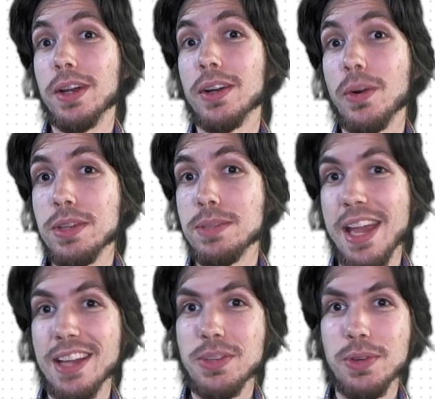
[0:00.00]
are going to
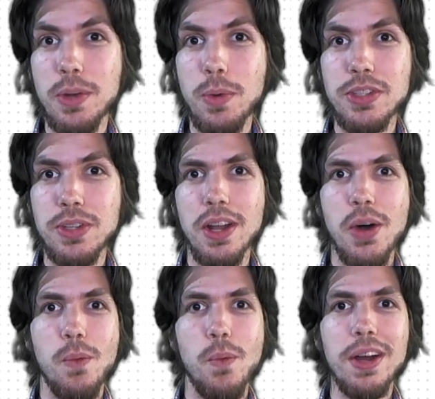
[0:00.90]
be answering the question,
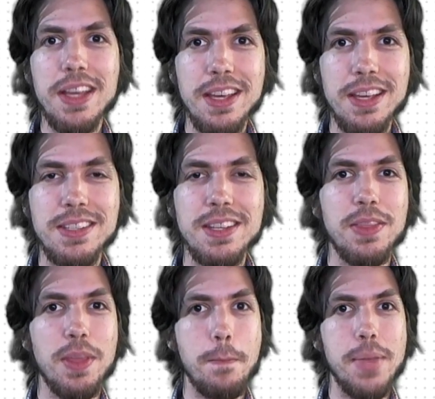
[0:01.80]
what is
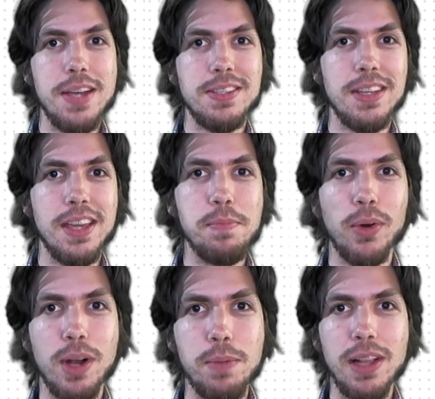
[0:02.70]
the best game
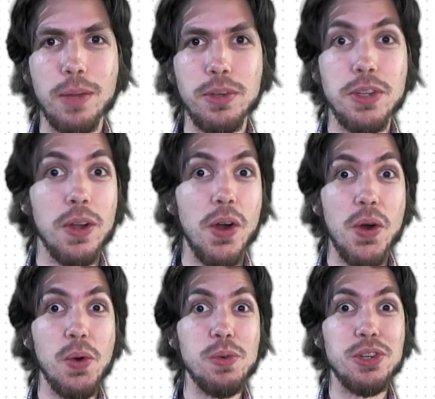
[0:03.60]
programming language?
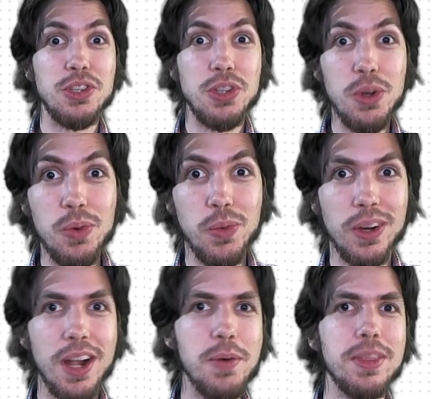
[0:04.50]
Oh, shoot,
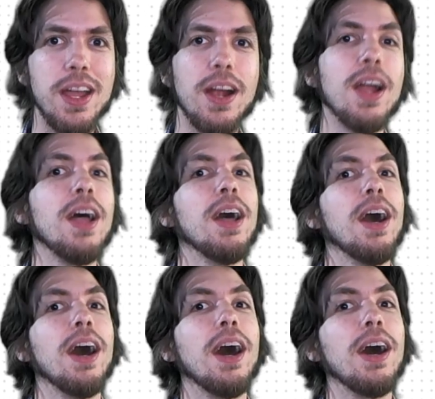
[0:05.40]
we're going there.
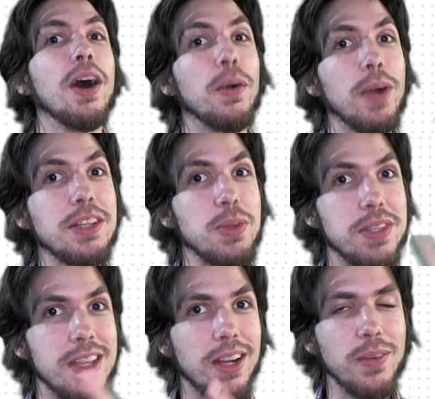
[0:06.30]
All right, so
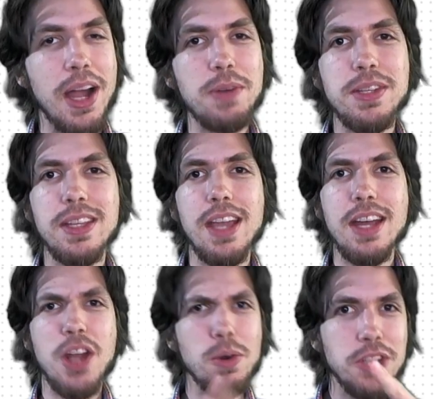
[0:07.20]
stick around to the
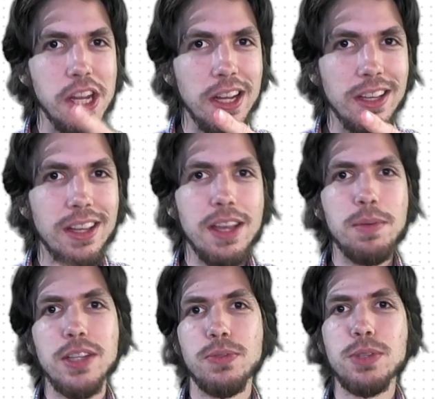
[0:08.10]
end. No cheating,
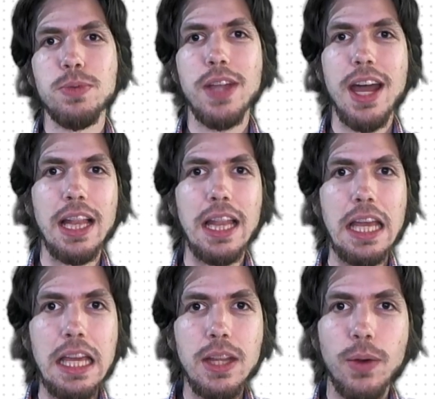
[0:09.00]
because first we got to
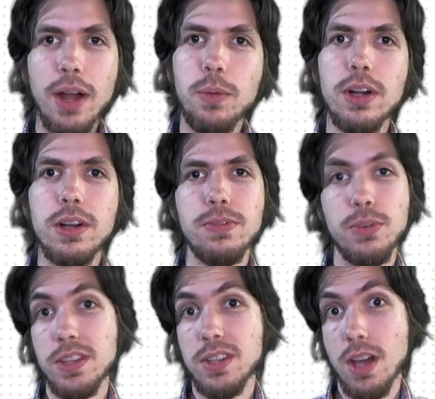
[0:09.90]
lay the groundwork
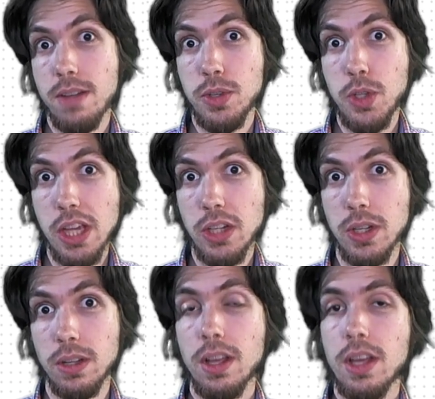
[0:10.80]
for this
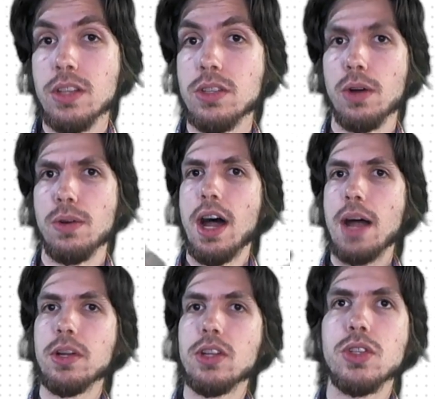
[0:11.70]
conversation. So
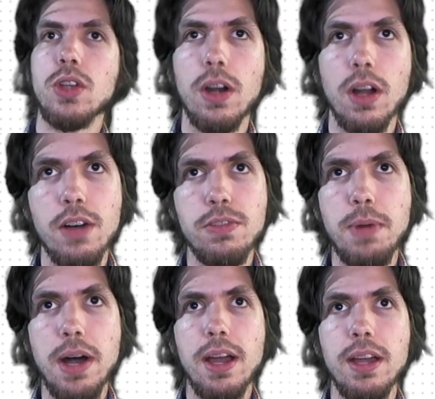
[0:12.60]
I'm going to start off
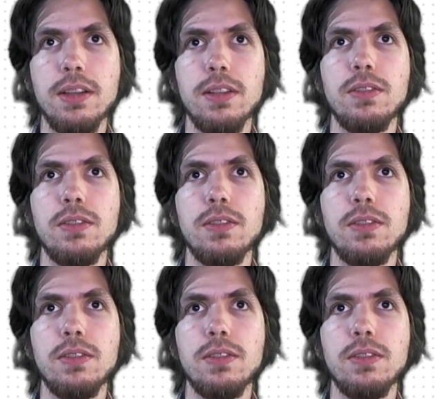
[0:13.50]
by